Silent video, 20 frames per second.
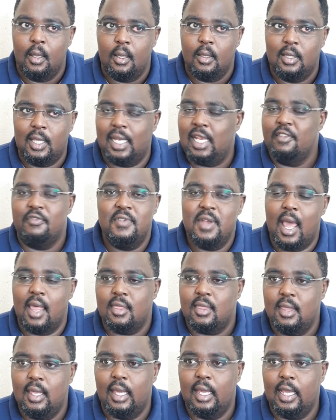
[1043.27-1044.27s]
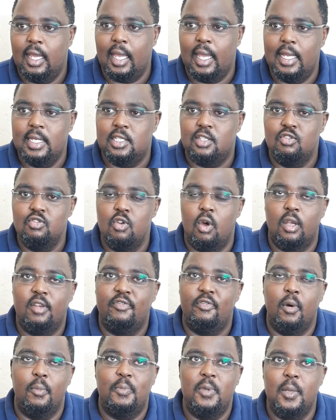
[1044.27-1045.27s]
have nothing. It's not
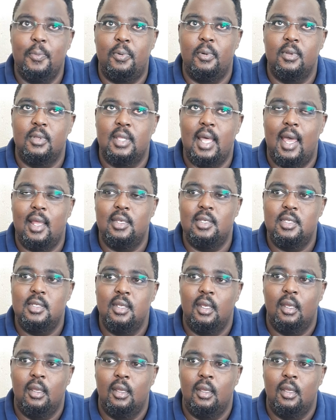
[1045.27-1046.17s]
for people that